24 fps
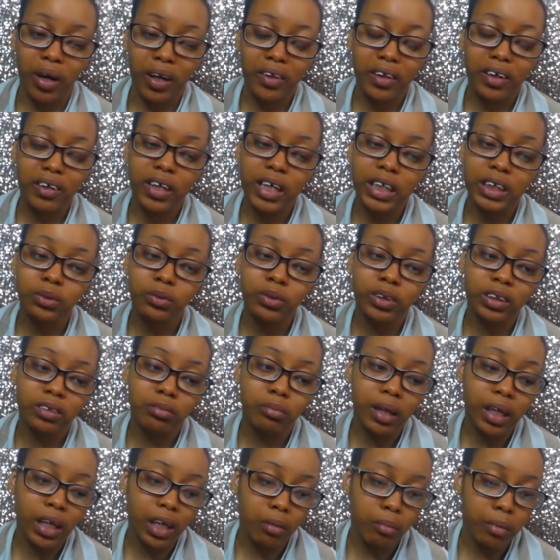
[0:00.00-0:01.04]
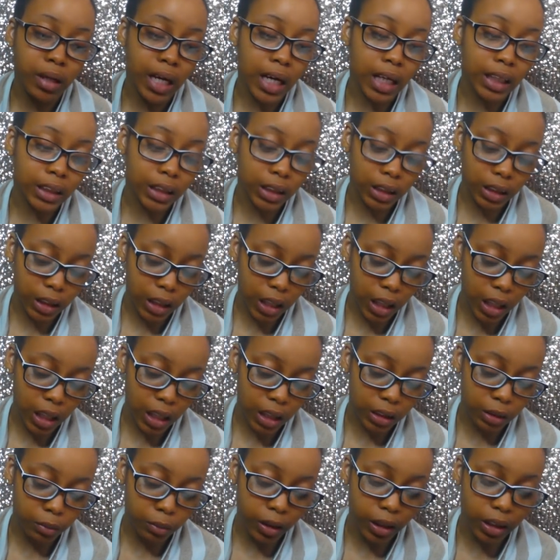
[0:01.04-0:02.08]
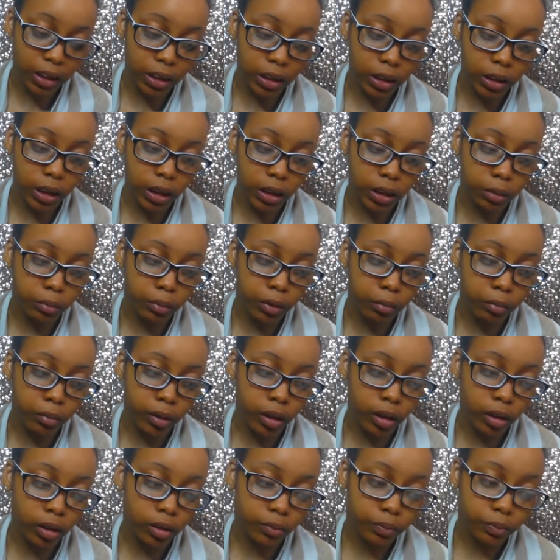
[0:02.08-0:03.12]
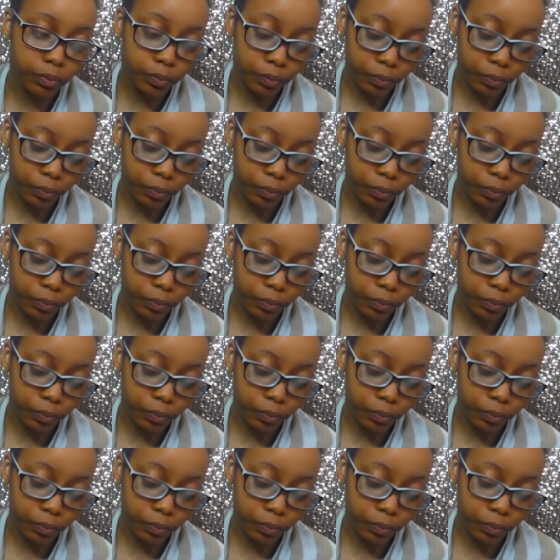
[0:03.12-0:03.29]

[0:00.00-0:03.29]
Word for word: I think that's what's making me hesitate is because it's such a big book.